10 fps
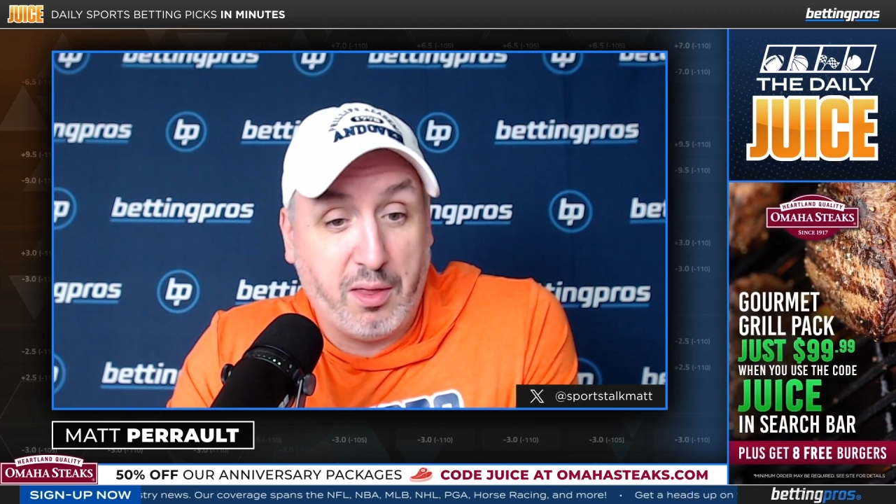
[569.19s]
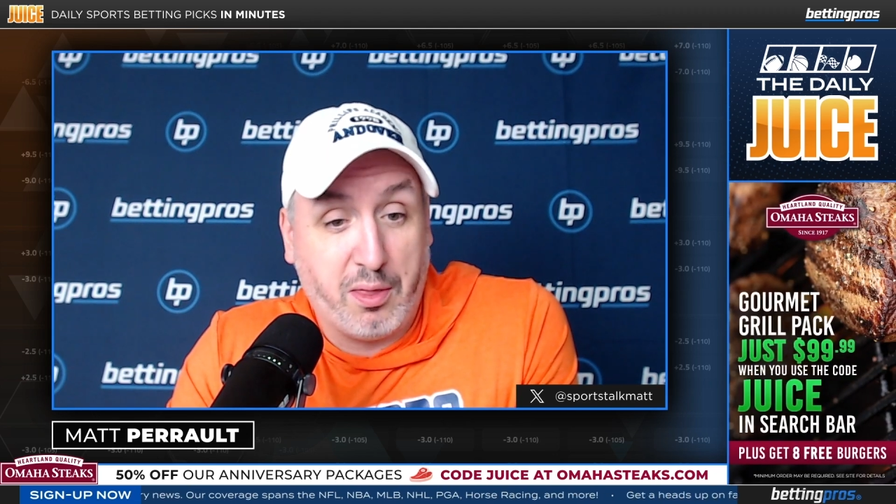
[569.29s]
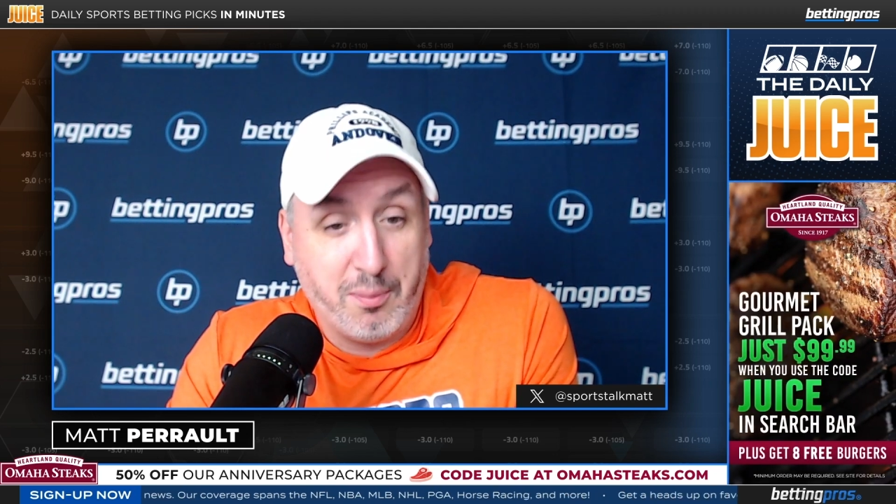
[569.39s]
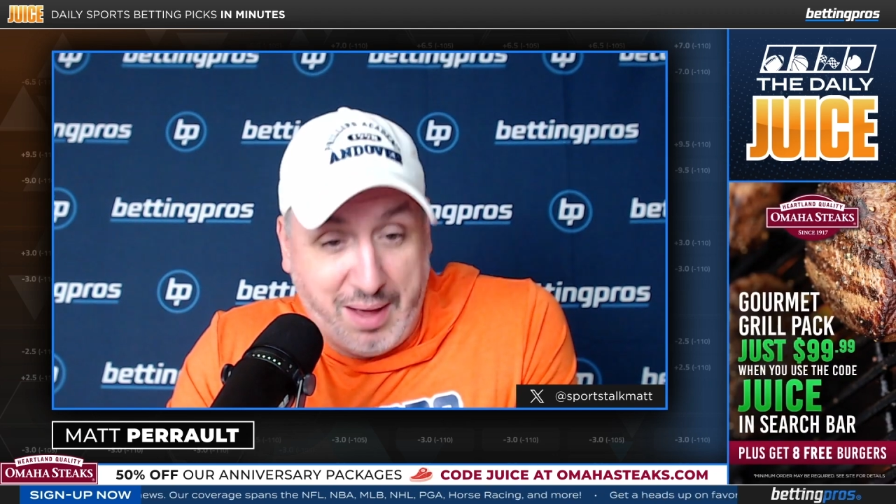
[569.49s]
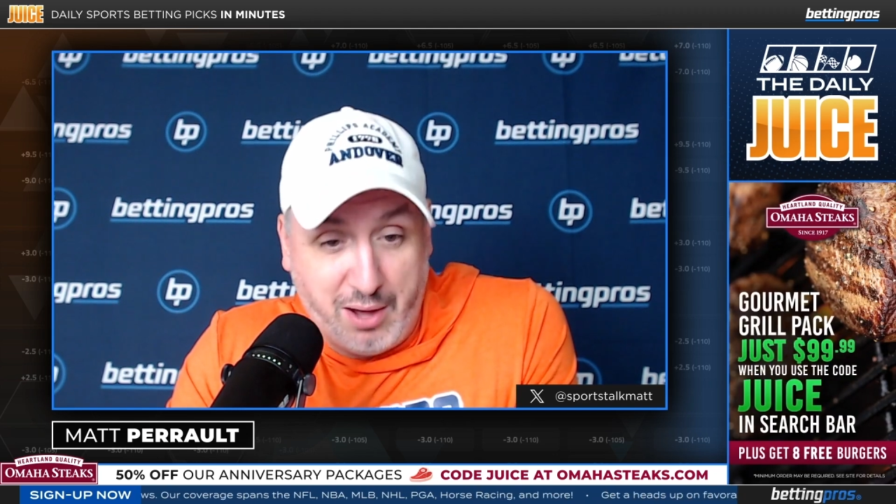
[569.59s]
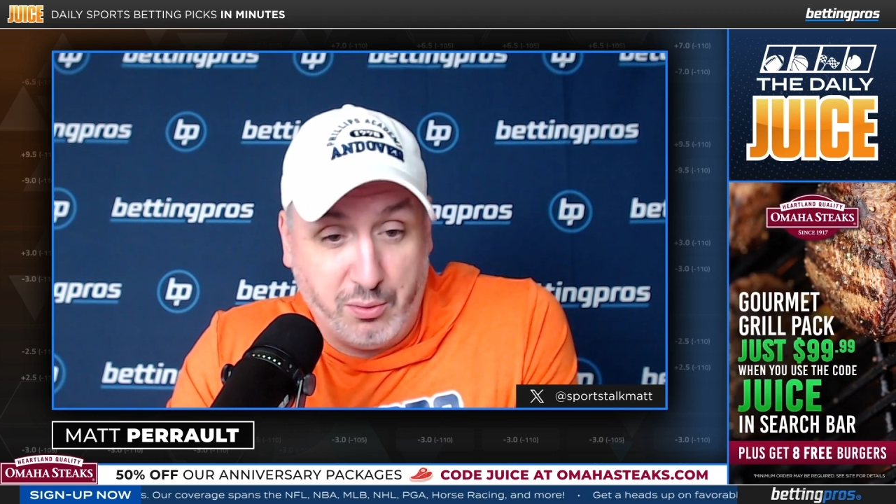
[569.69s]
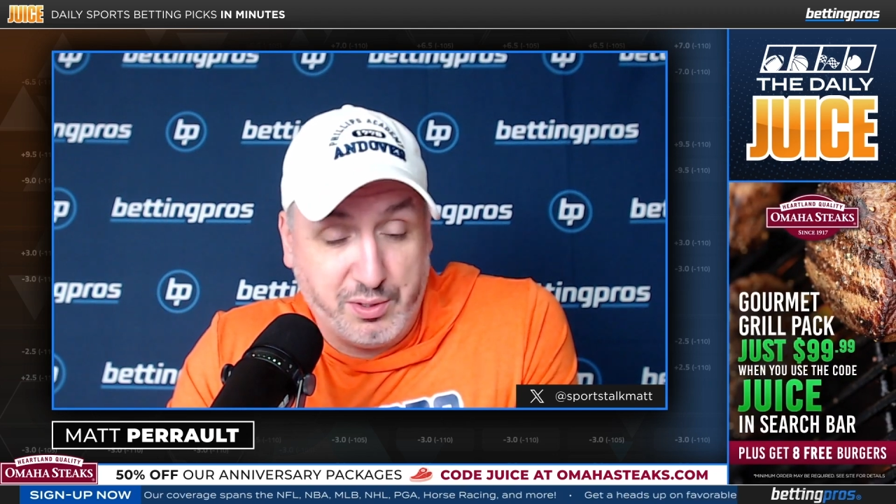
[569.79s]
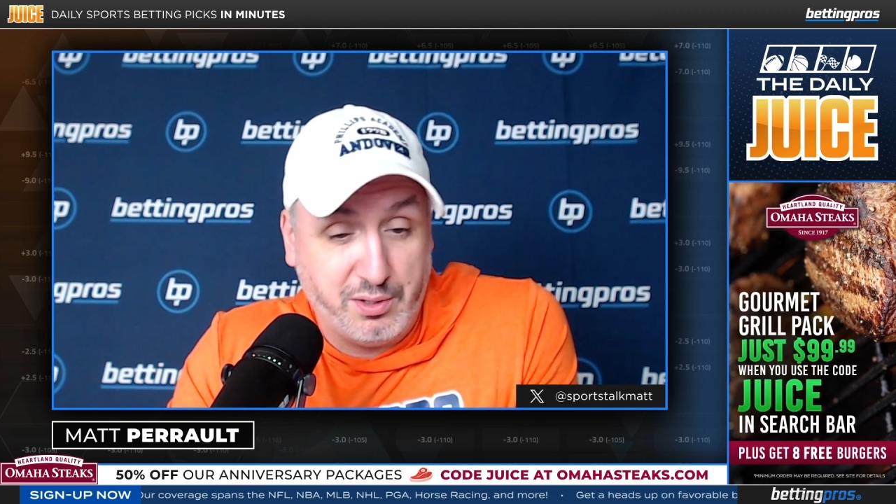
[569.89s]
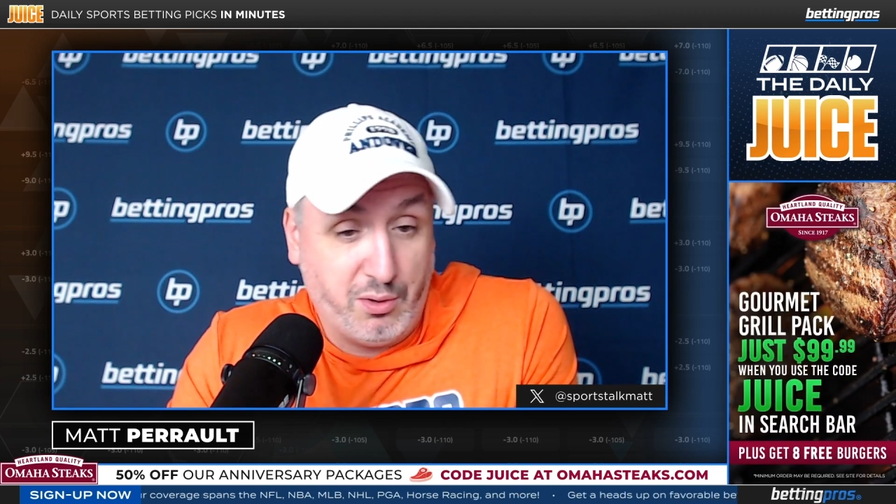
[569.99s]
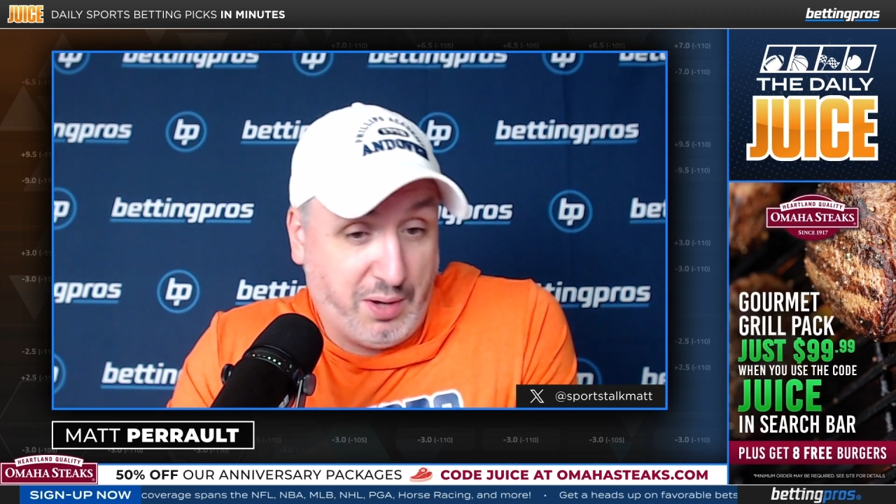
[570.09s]
the
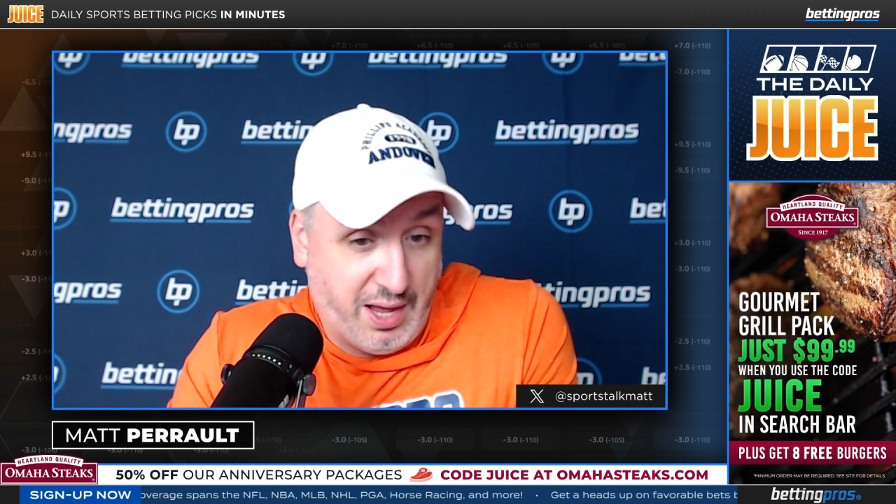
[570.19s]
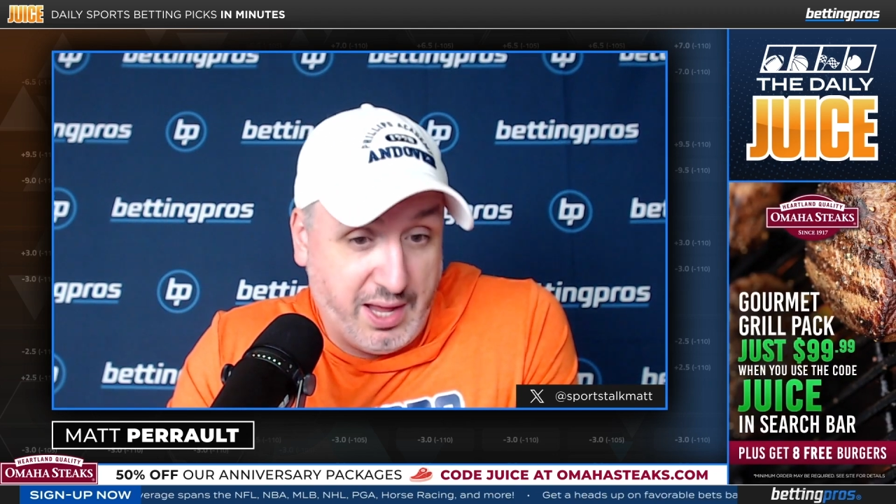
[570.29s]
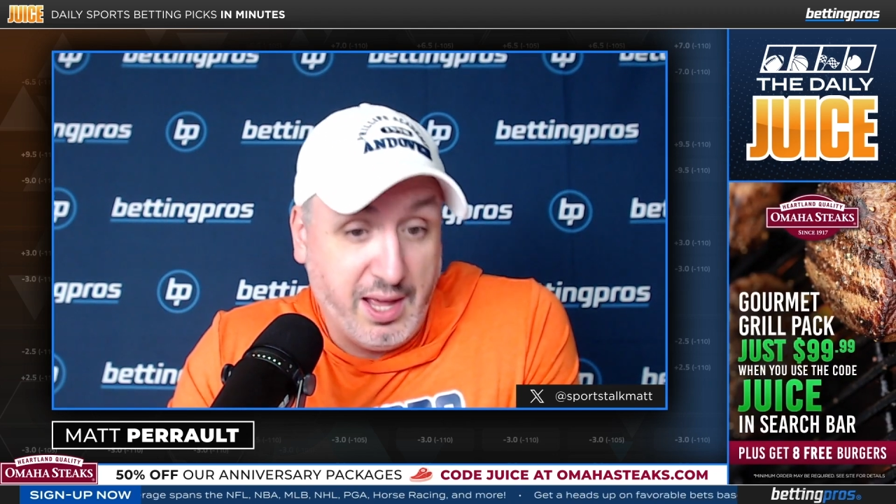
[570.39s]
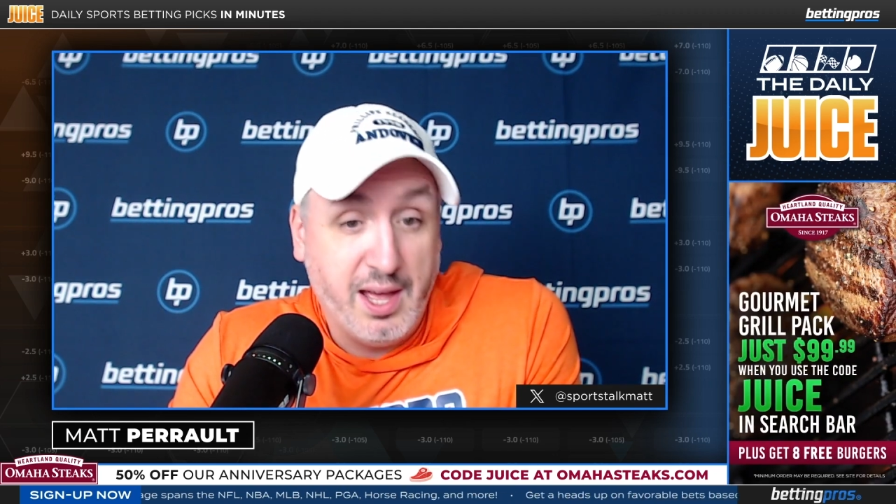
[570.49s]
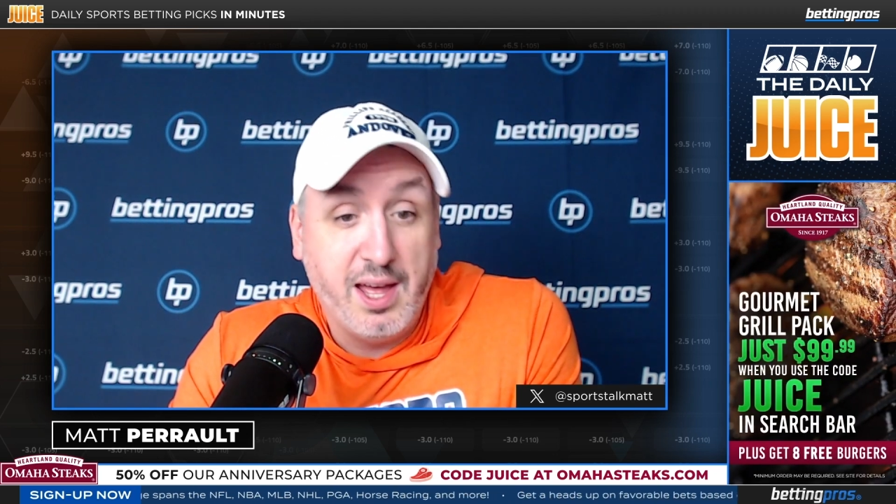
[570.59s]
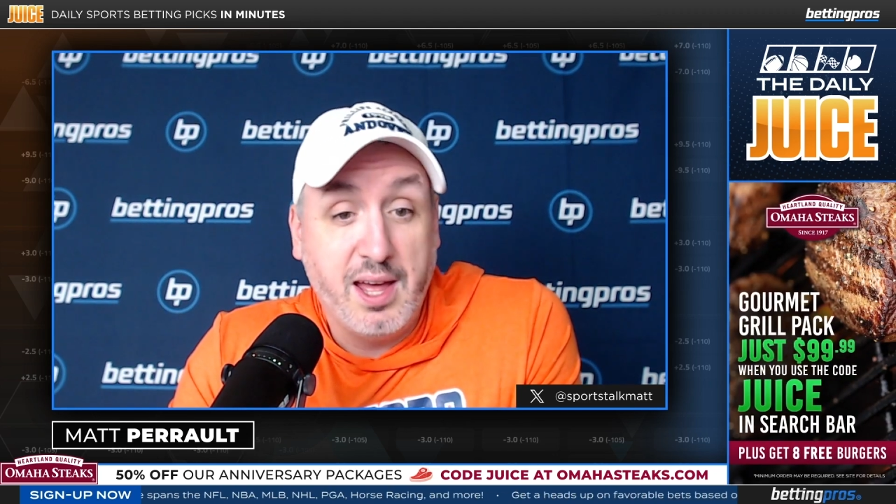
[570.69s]
mound, okay?